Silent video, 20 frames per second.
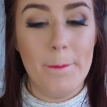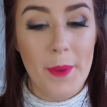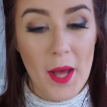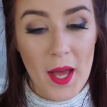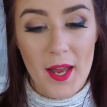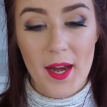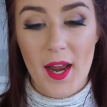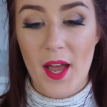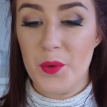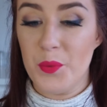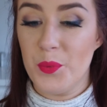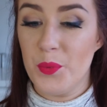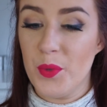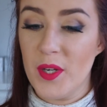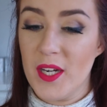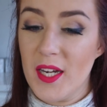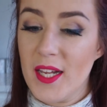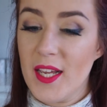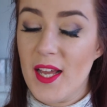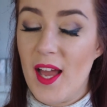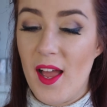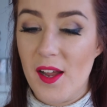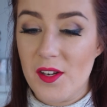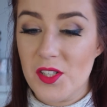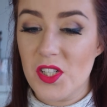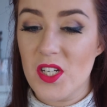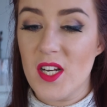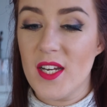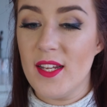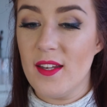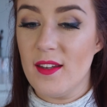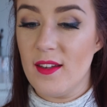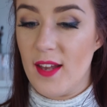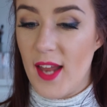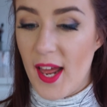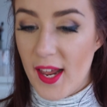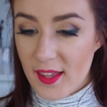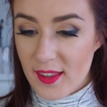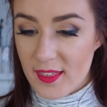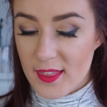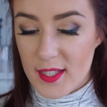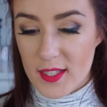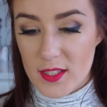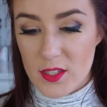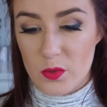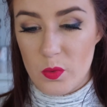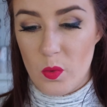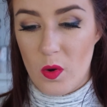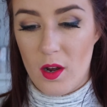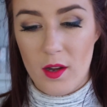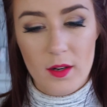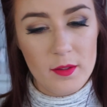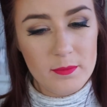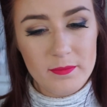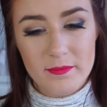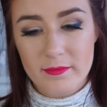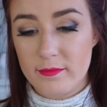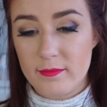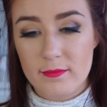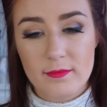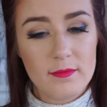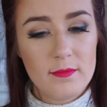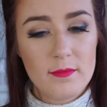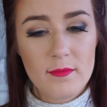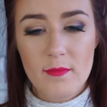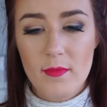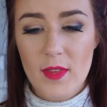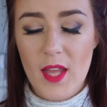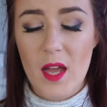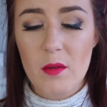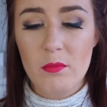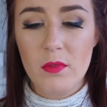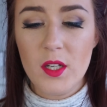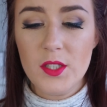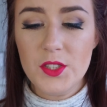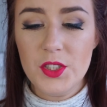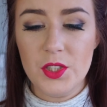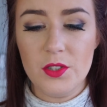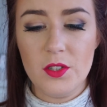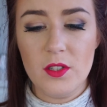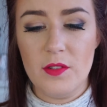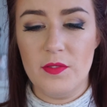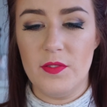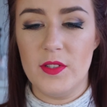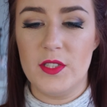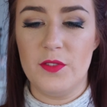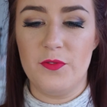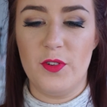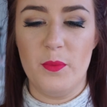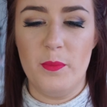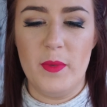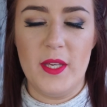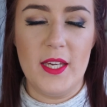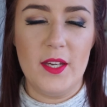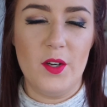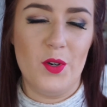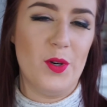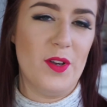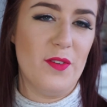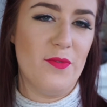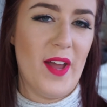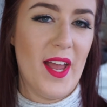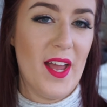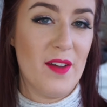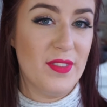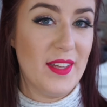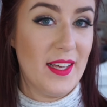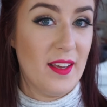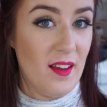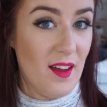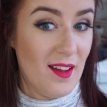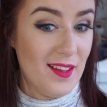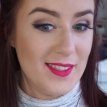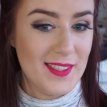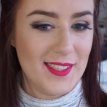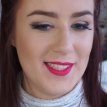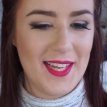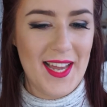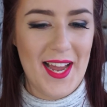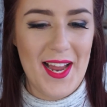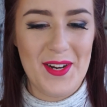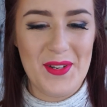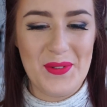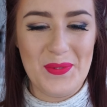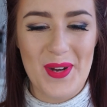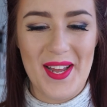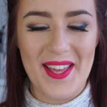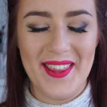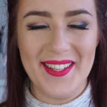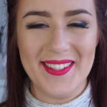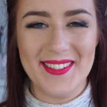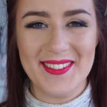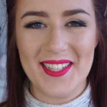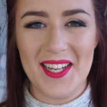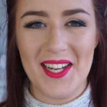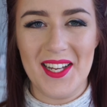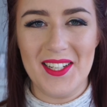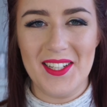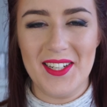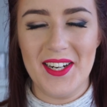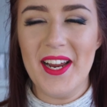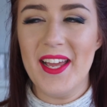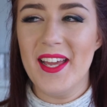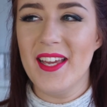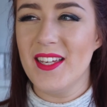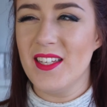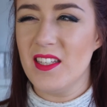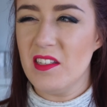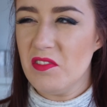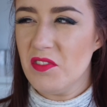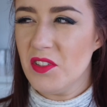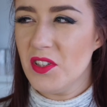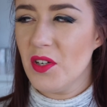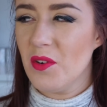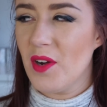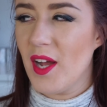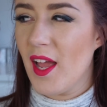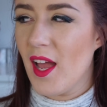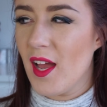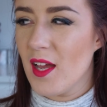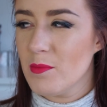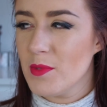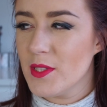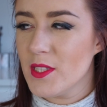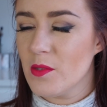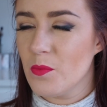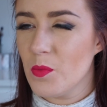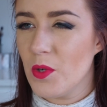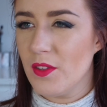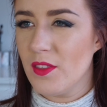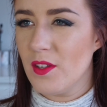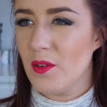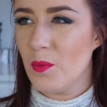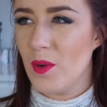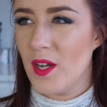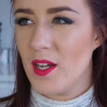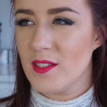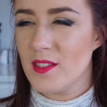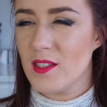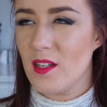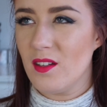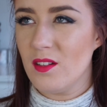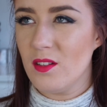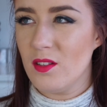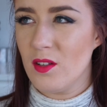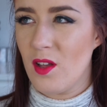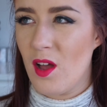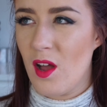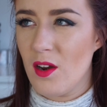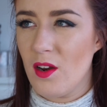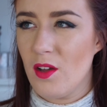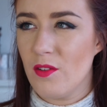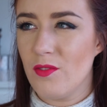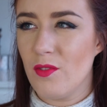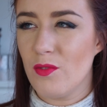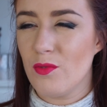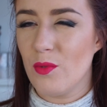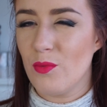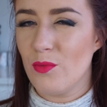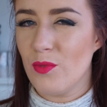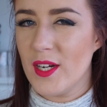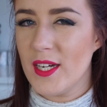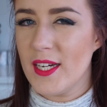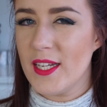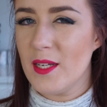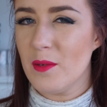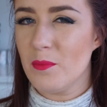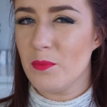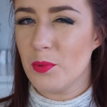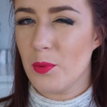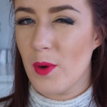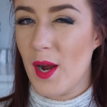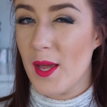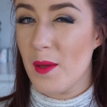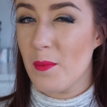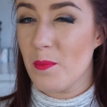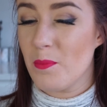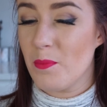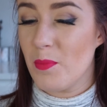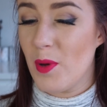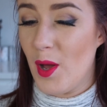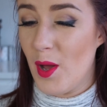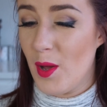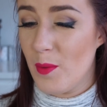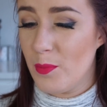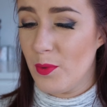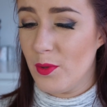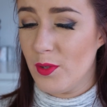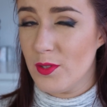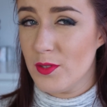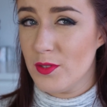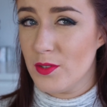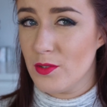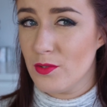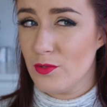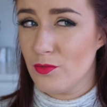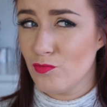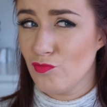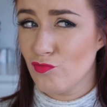But I really actually like this one. I'm not sure if it's for me or if I have the guts to kind of wear this color, even though I am someone that wears a lot of really bright purples.